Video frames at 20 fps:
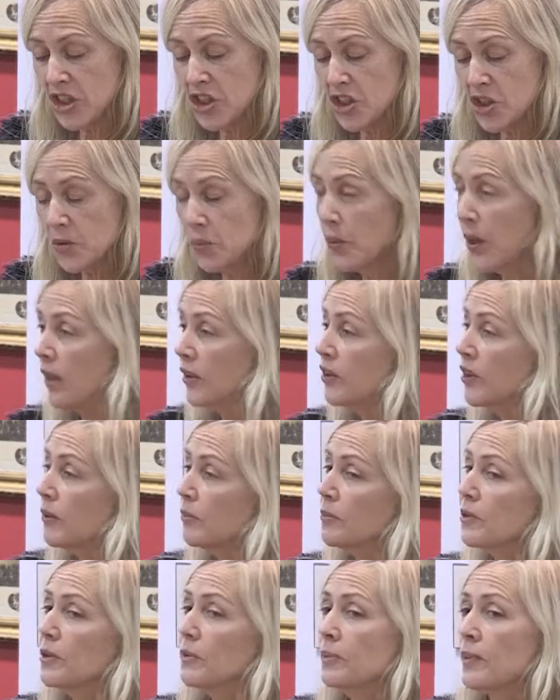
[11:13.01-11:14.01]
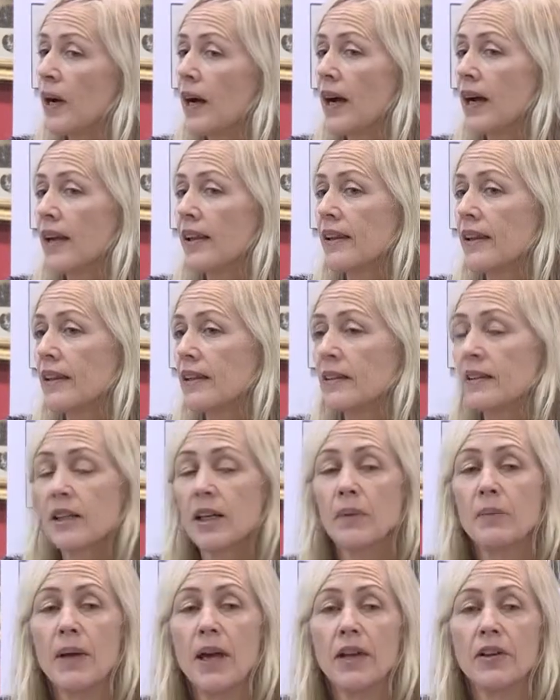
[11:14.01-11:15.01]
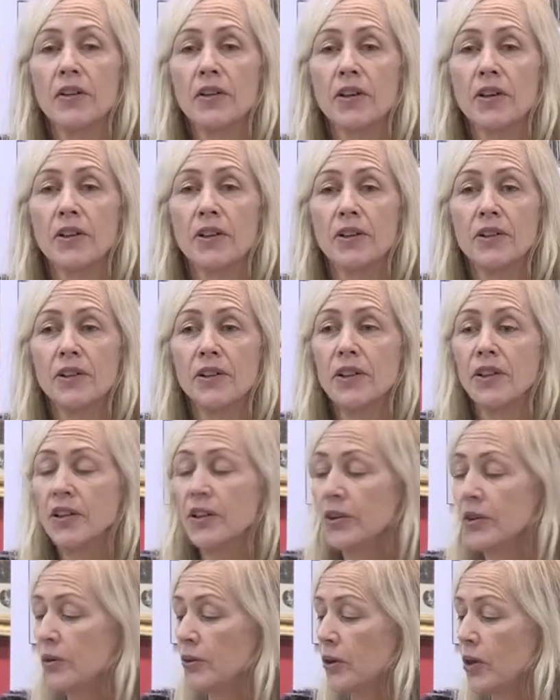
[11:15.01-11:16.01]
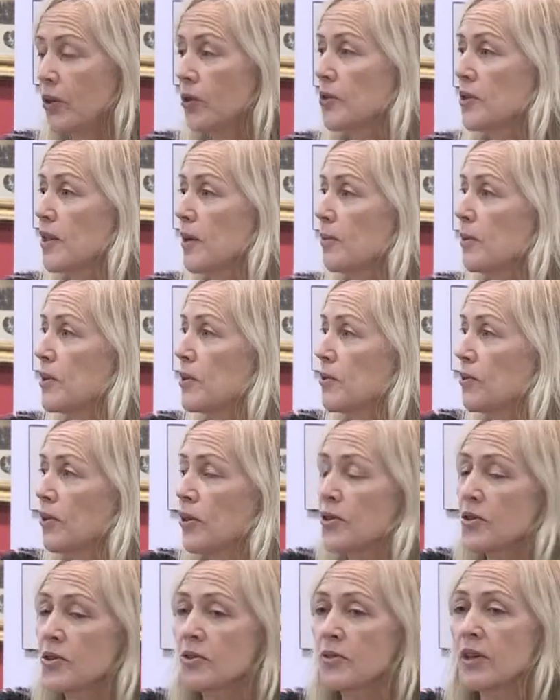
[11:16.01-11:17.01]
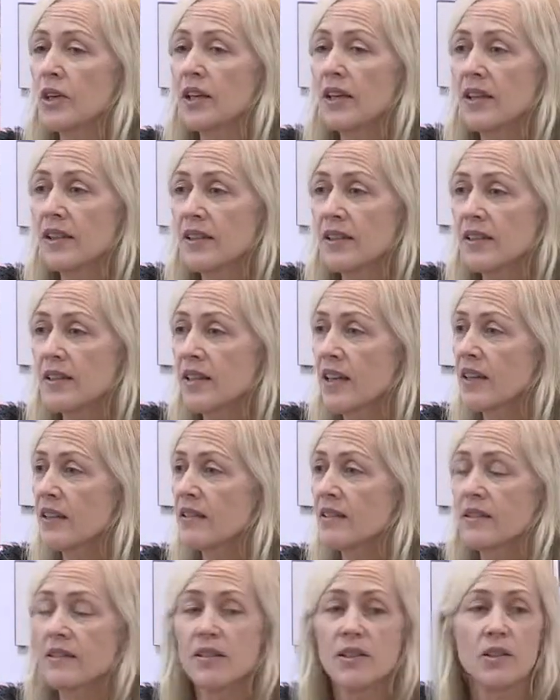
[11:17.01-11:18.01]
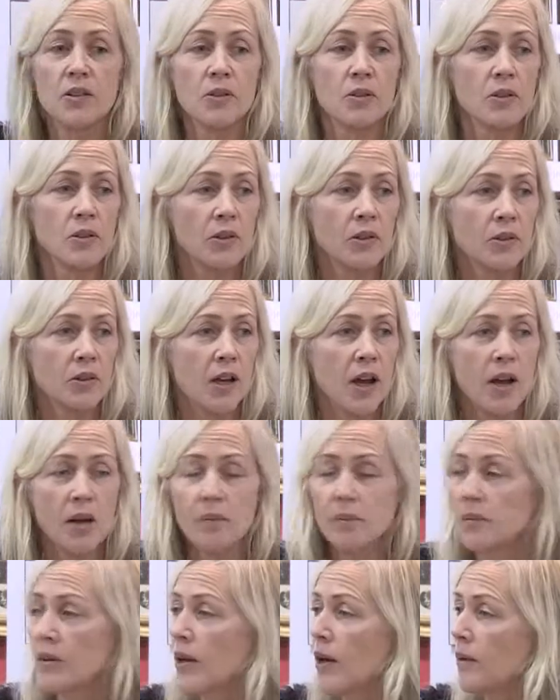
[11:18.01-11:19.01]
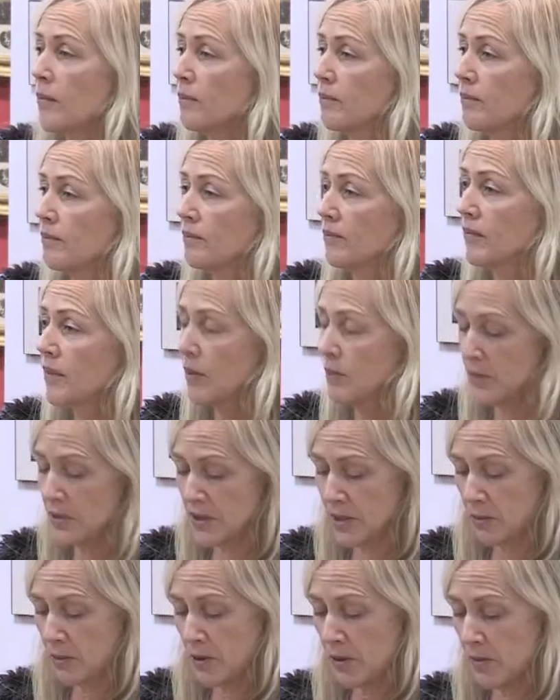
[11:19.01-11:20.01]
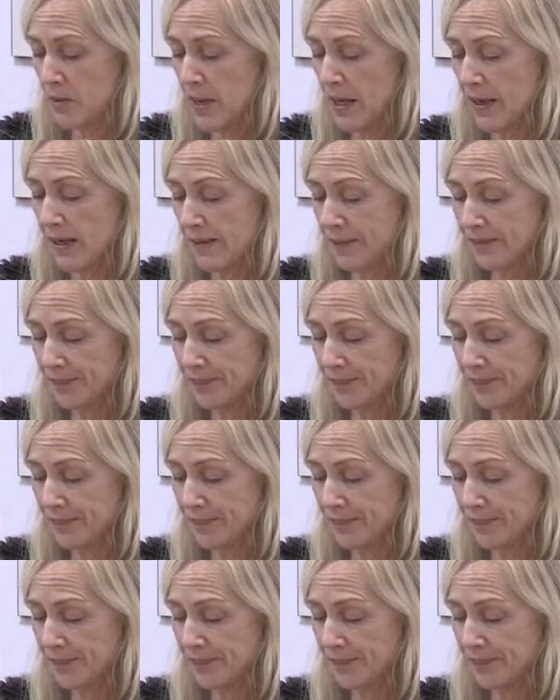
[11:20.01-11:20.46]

she's welcomed by the commander who holds up his rosary and says, you, you come, come, come sit with me.